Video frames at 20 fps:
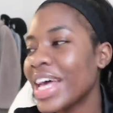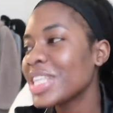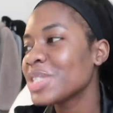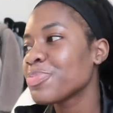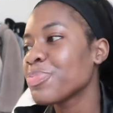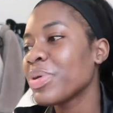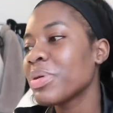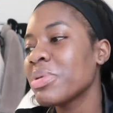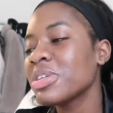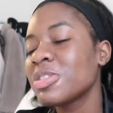
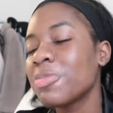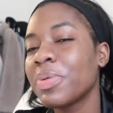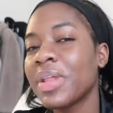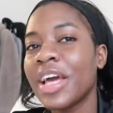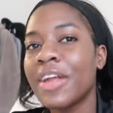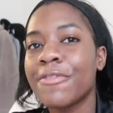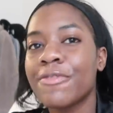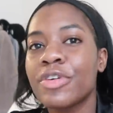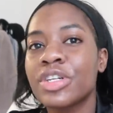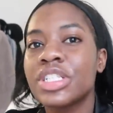that's pretty much the
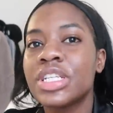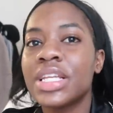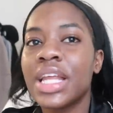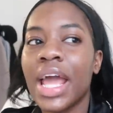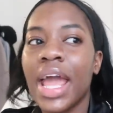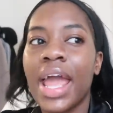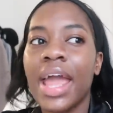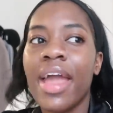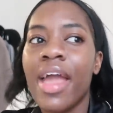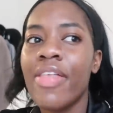plan for
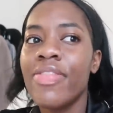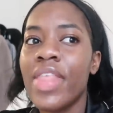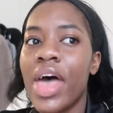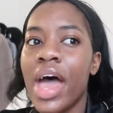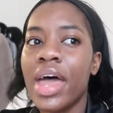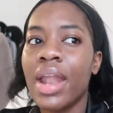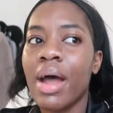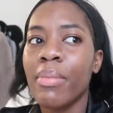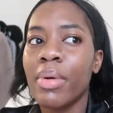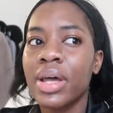today. And
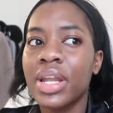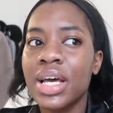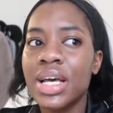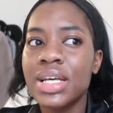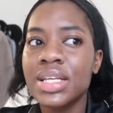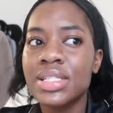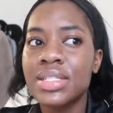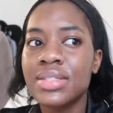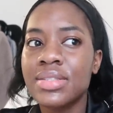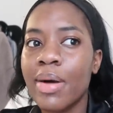then I'm
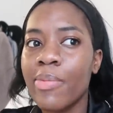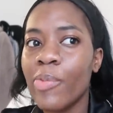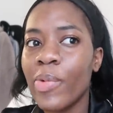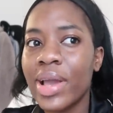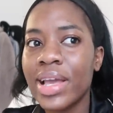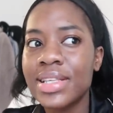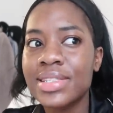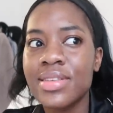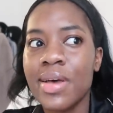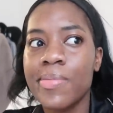gonna some
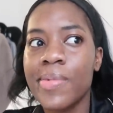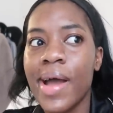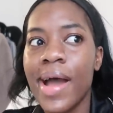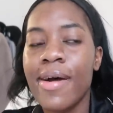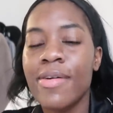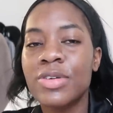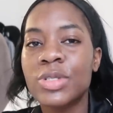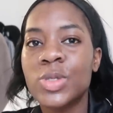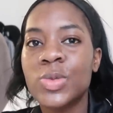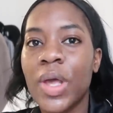way,
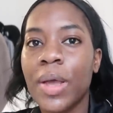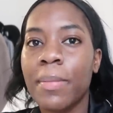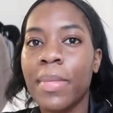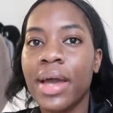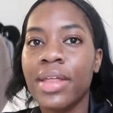somehow swing